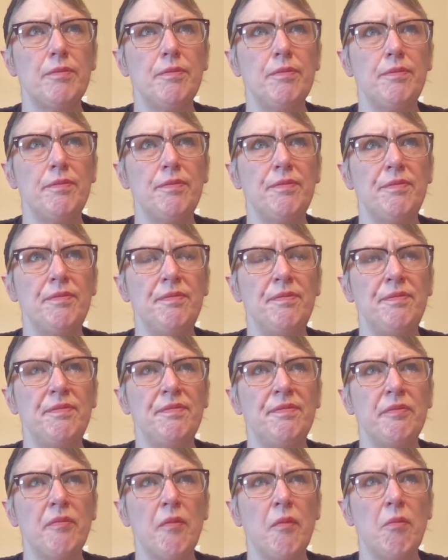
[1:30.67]

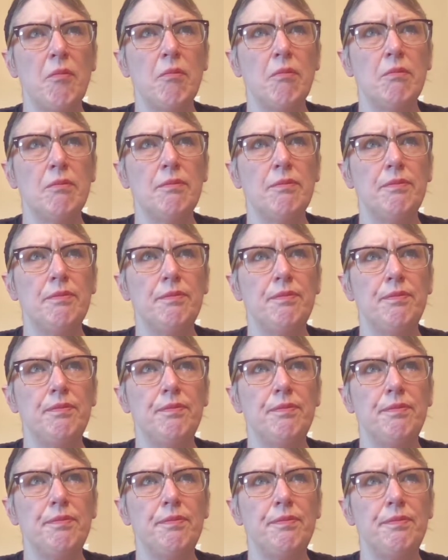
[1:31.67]

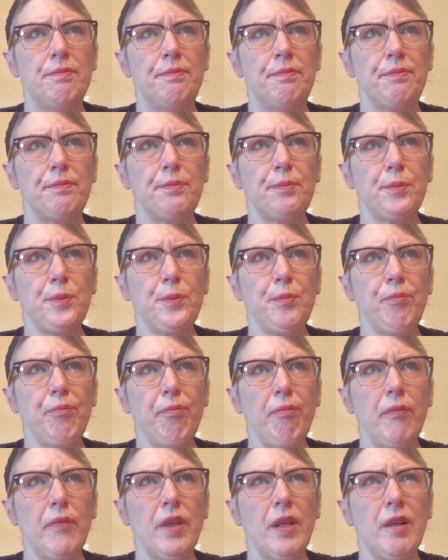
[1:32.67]

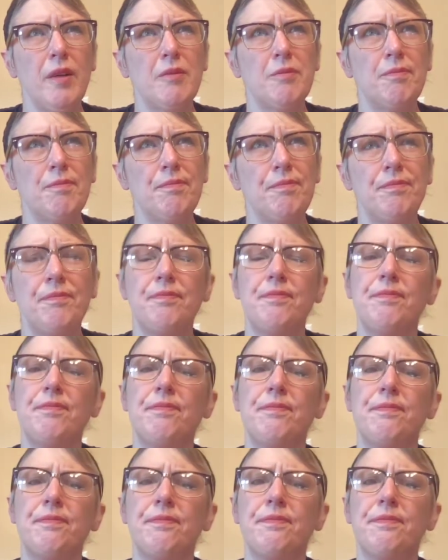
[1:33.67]

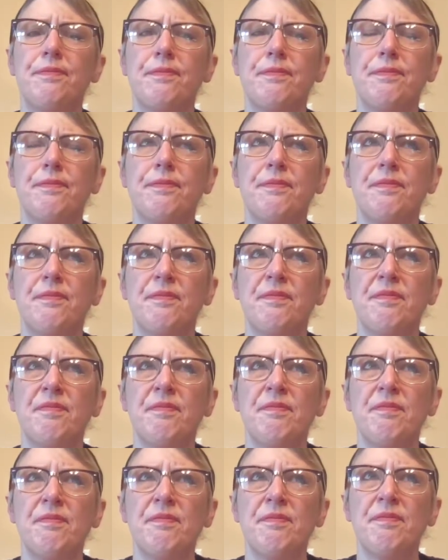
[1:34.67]

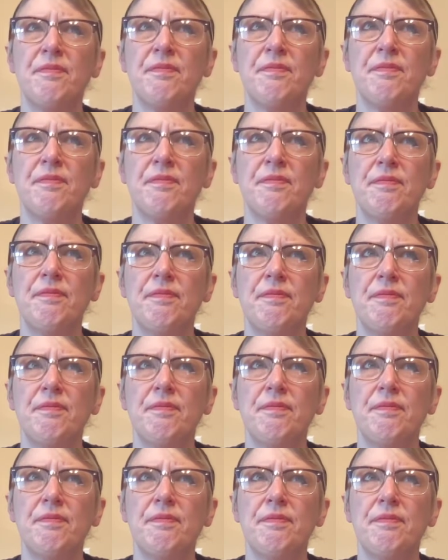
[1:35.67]
(silence)